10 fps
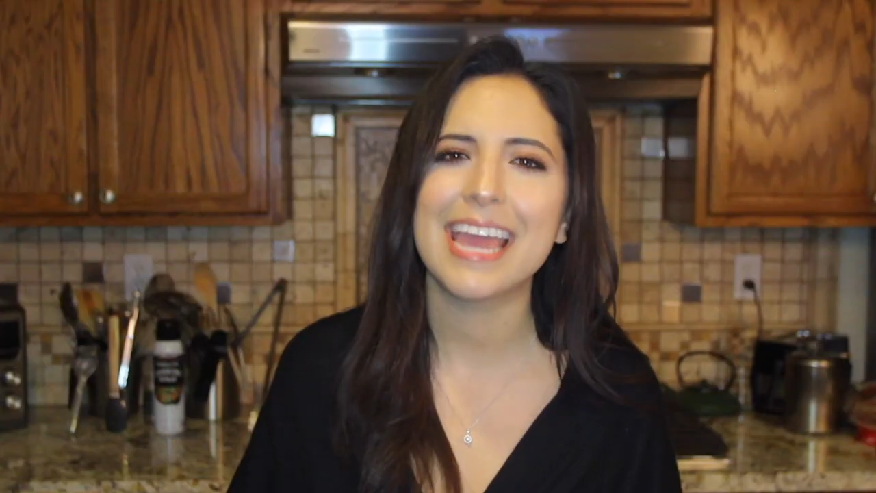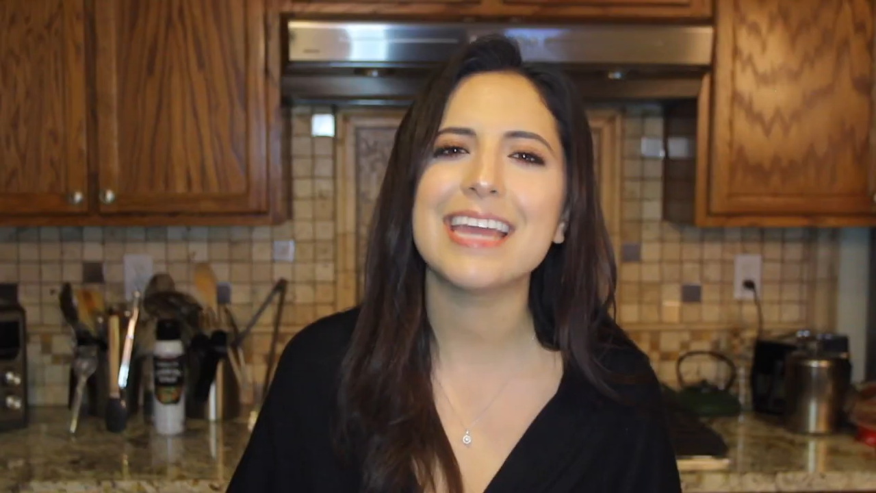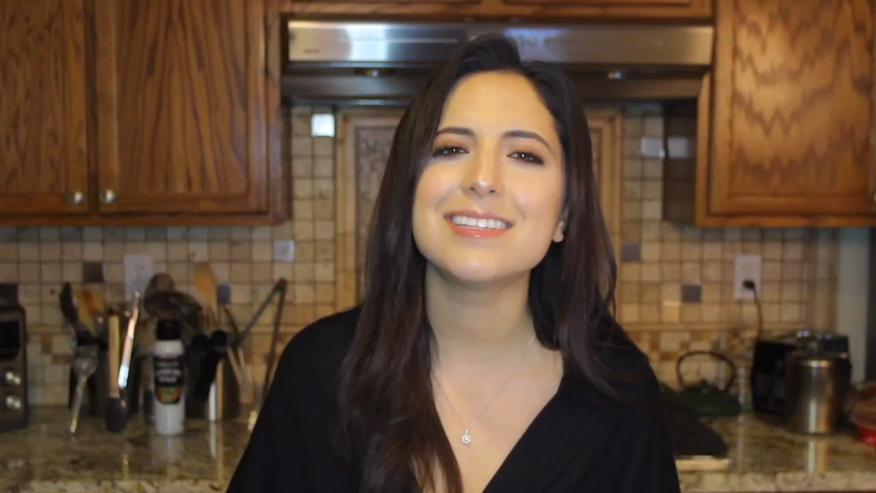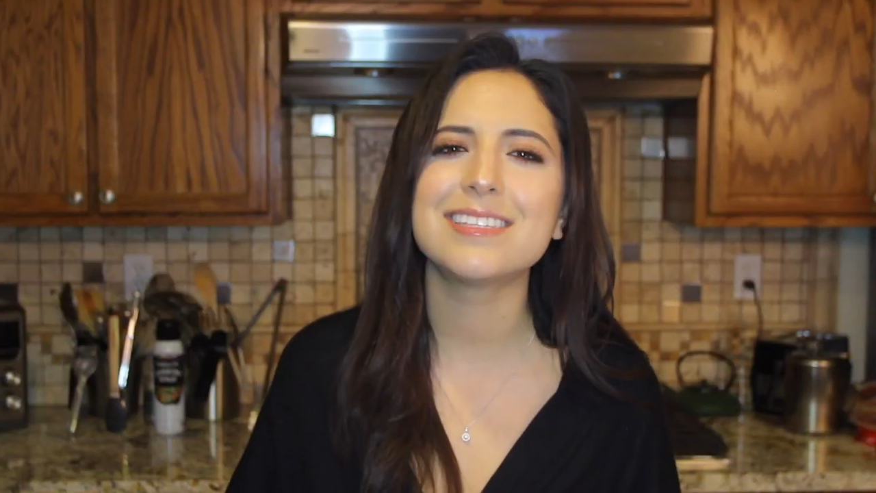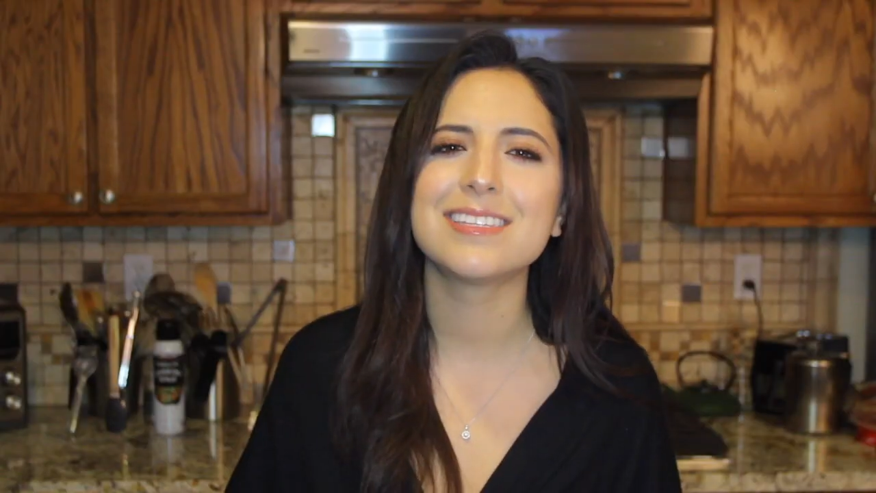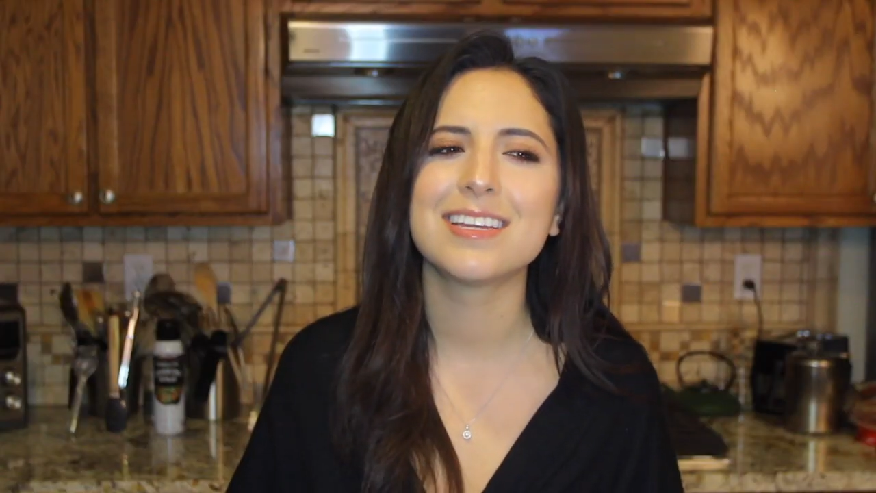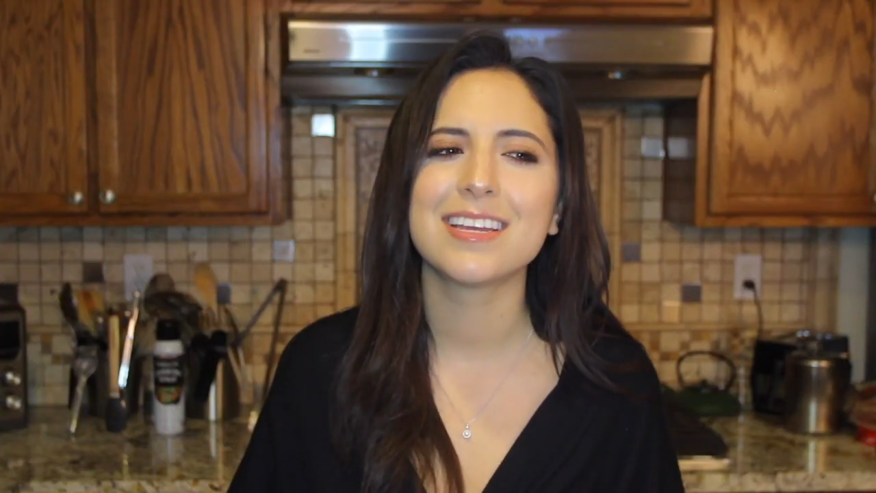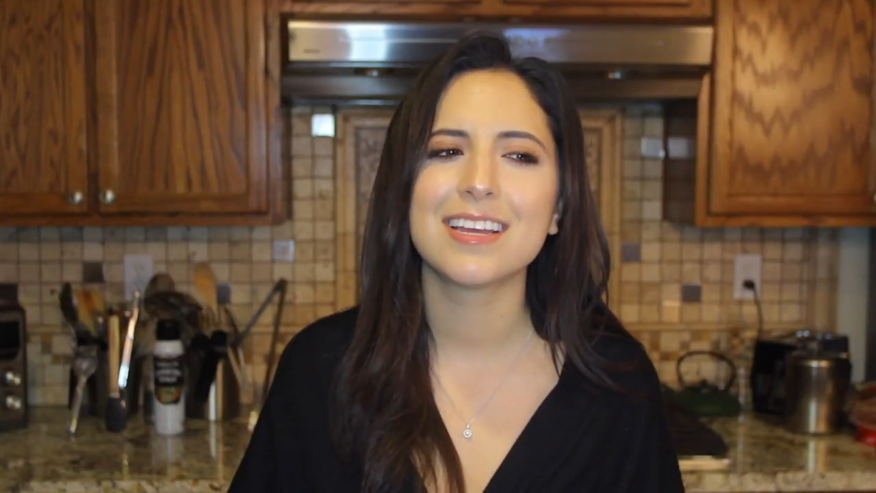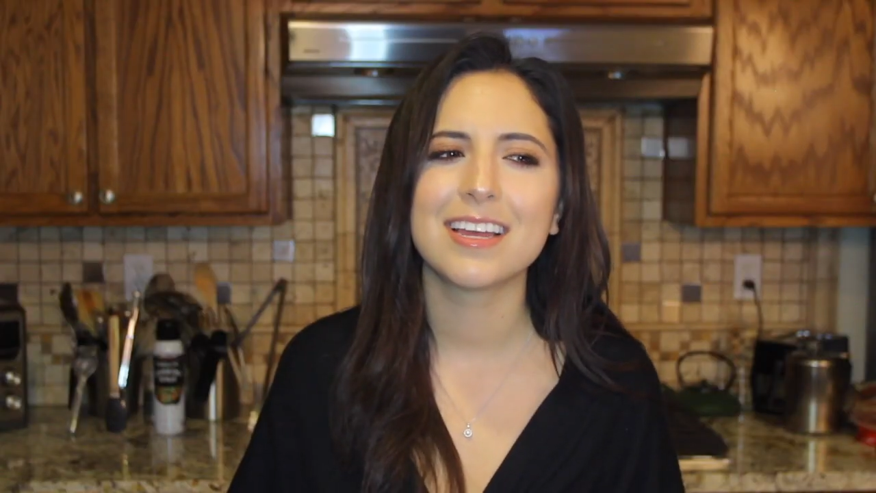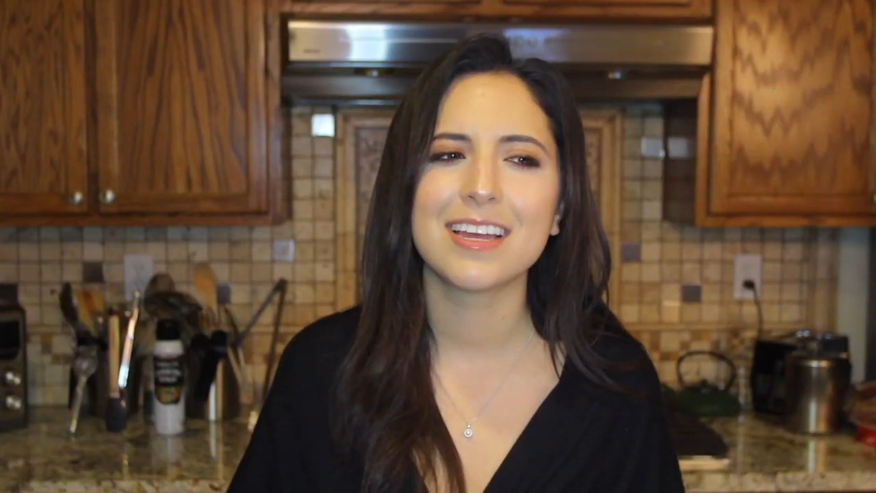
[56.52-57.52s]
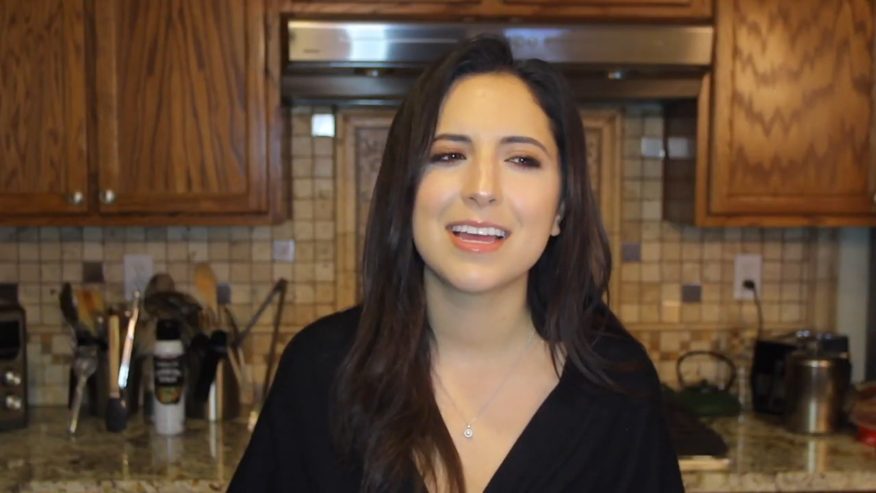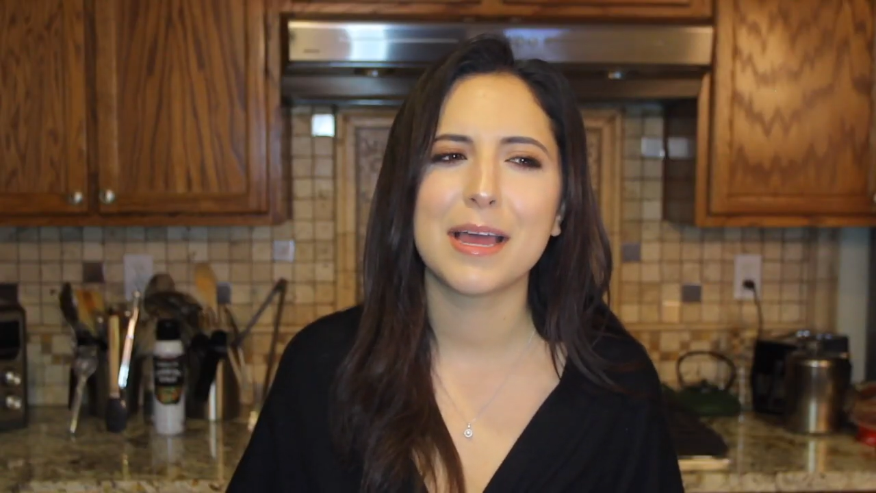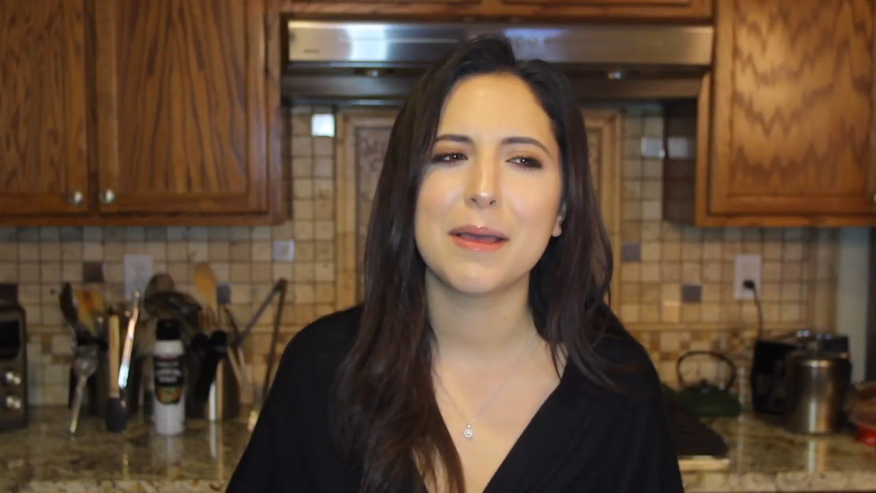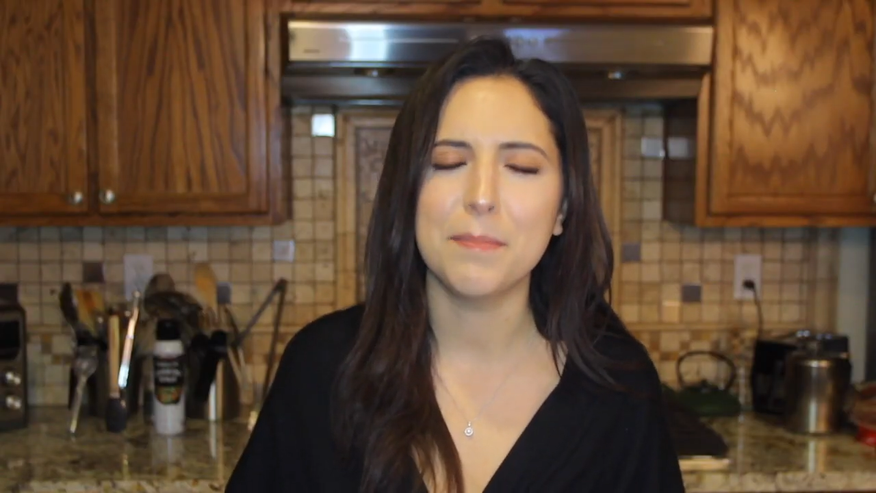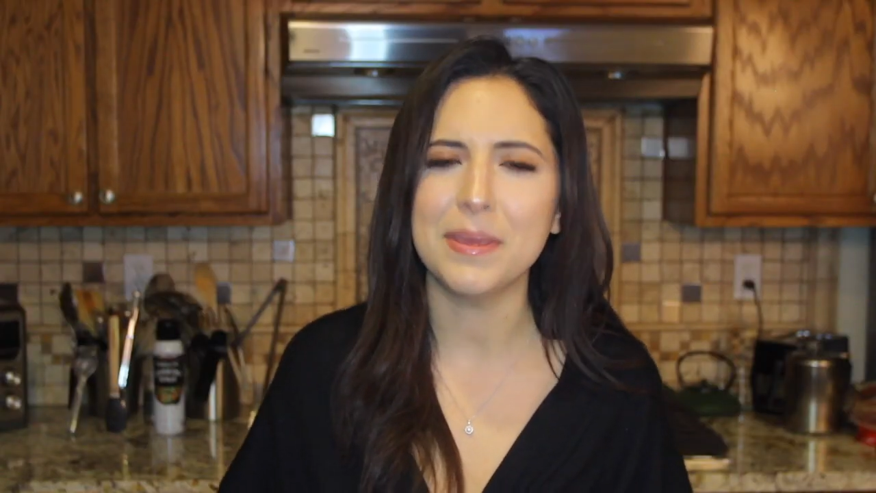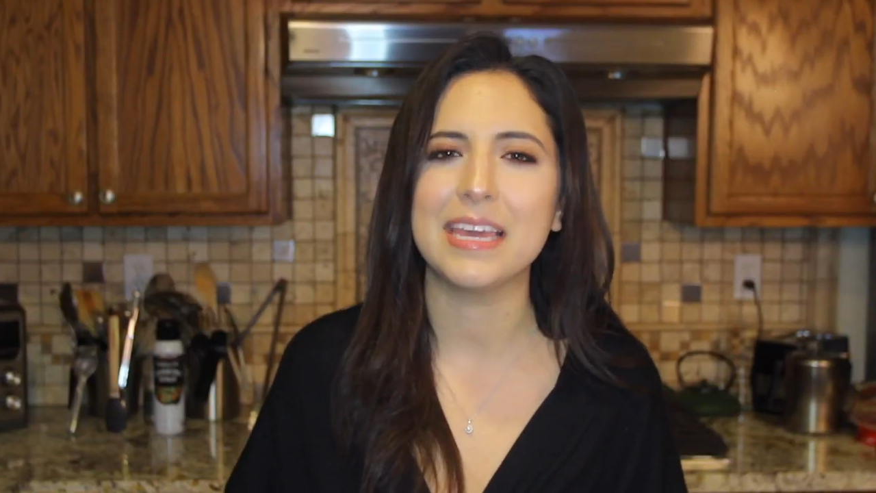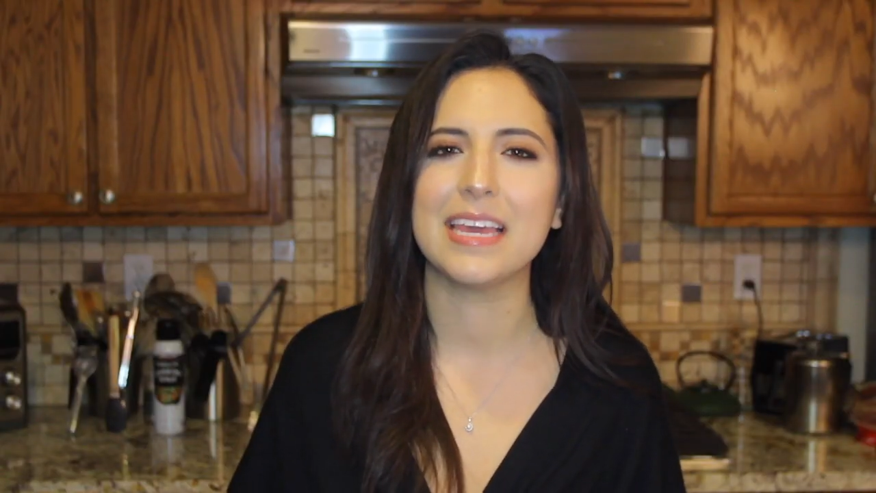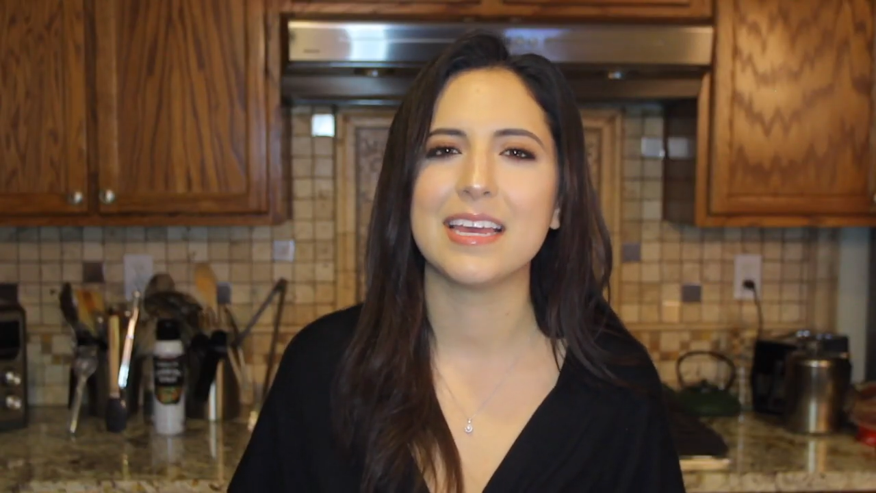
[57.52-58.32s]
It's me.